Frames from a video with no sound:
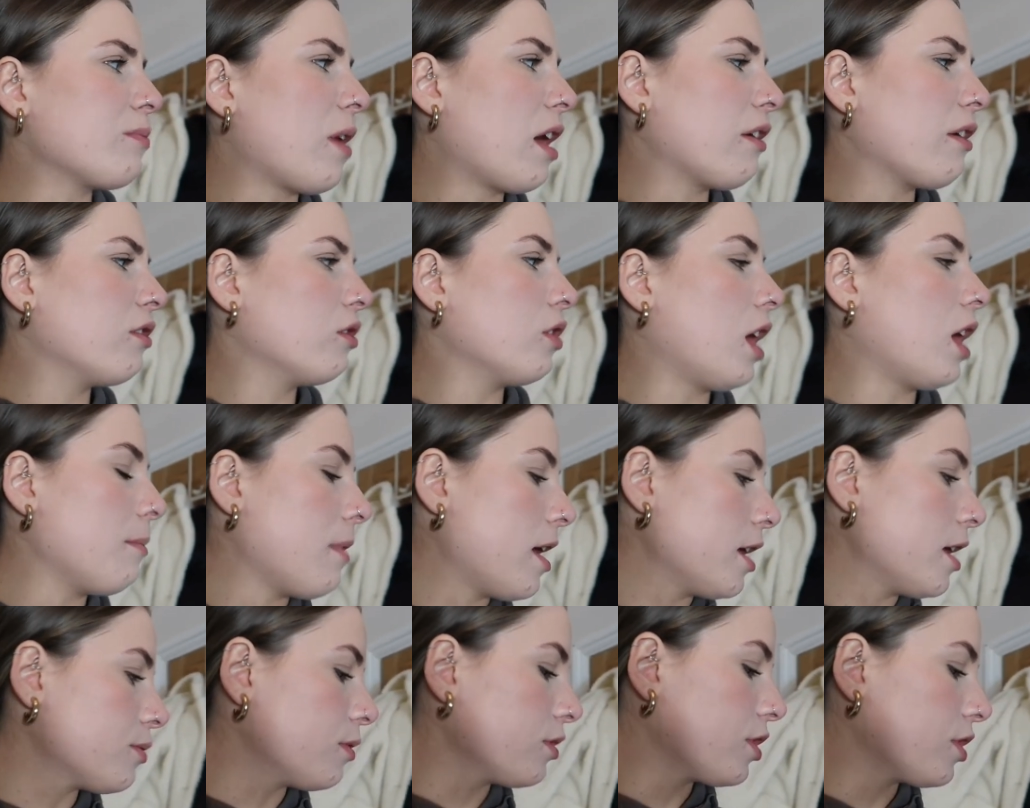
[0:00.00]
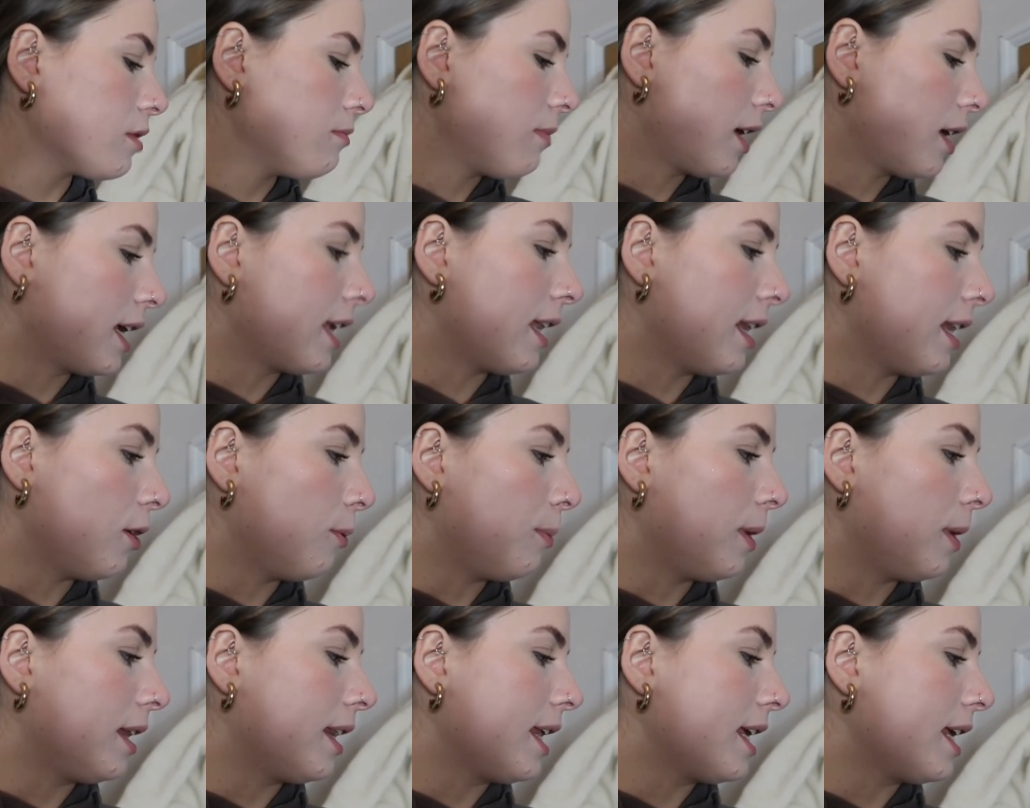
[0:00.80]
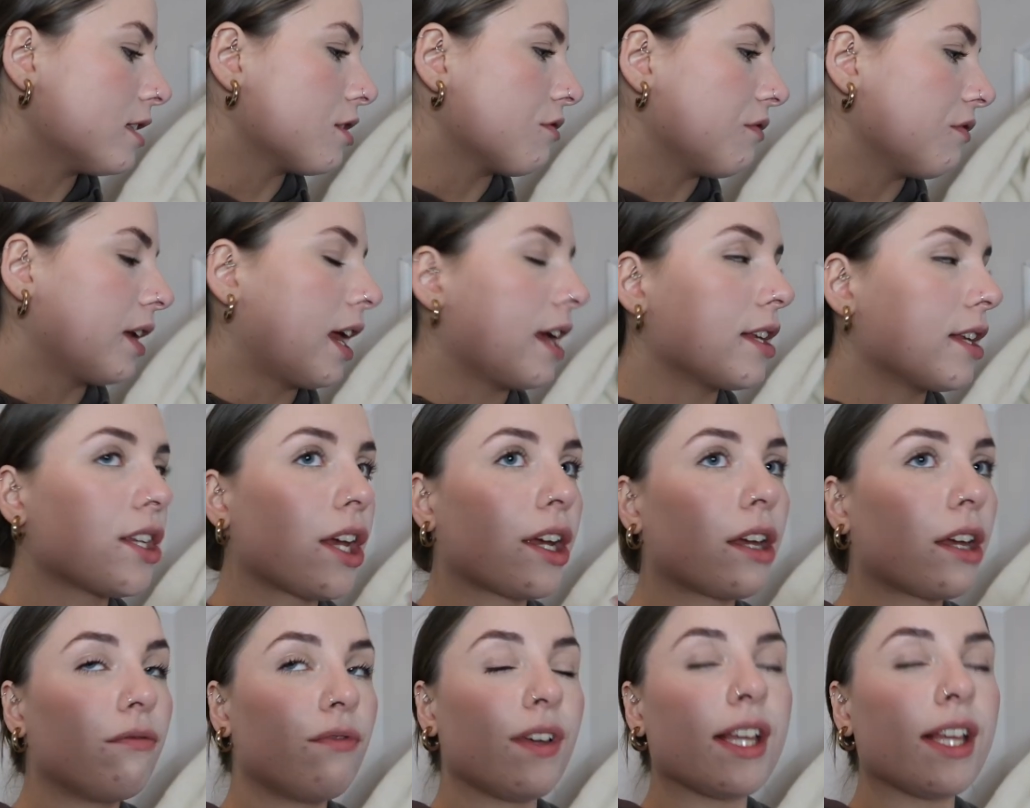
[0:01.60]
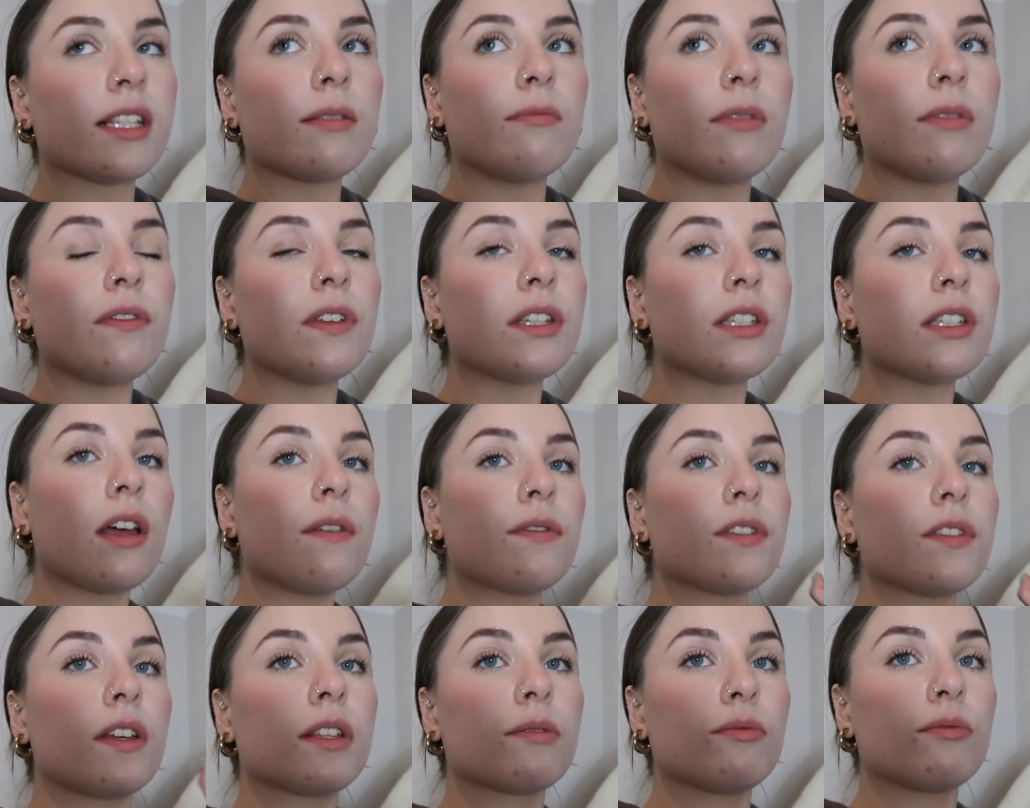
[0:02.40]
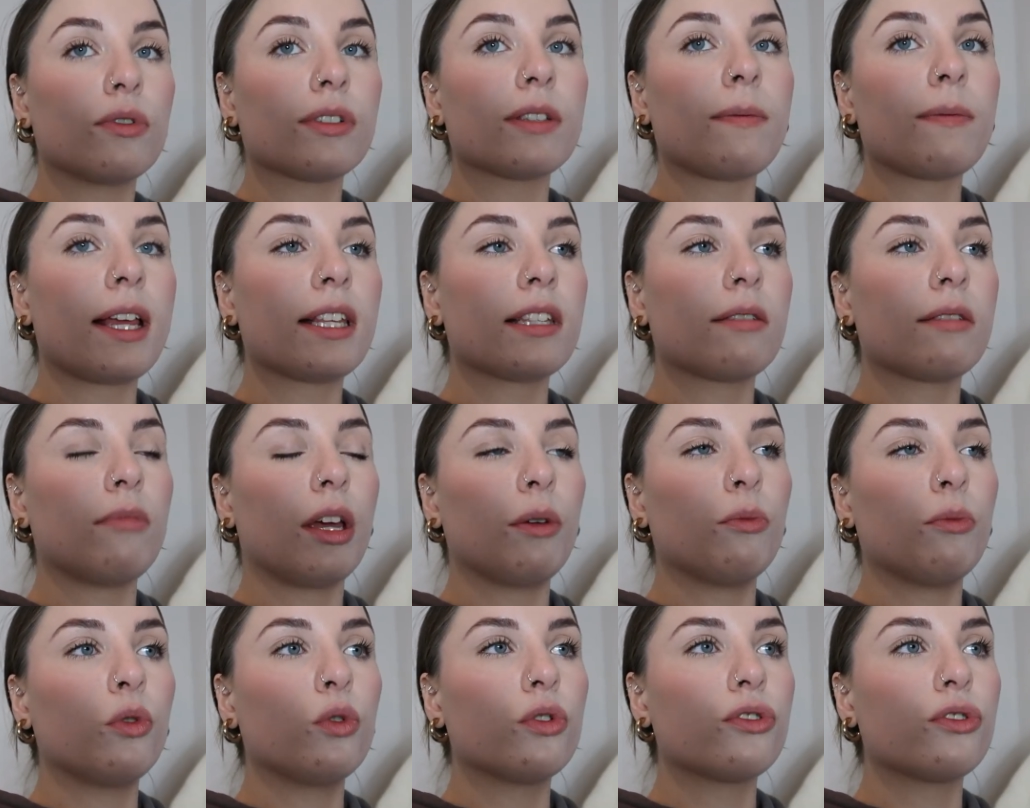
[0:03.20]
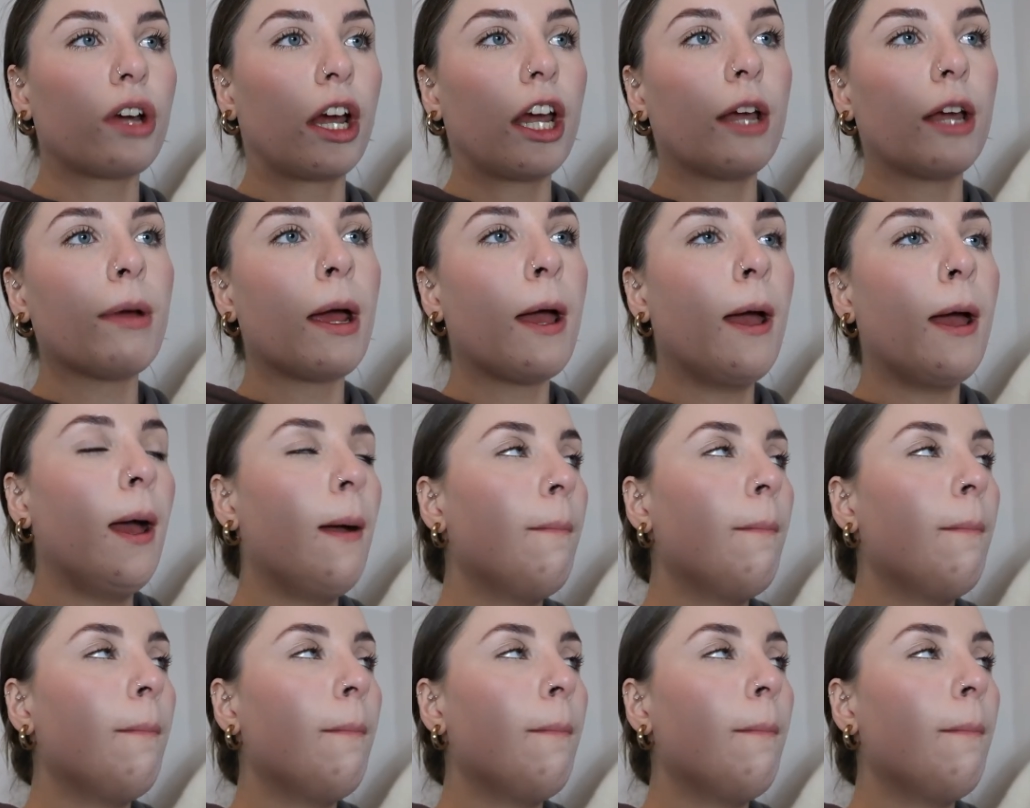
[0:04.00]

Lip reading: But I thought I might as well just make it a little bit neater in there so I can fit some other stuff, so there's more space in my wardrobe.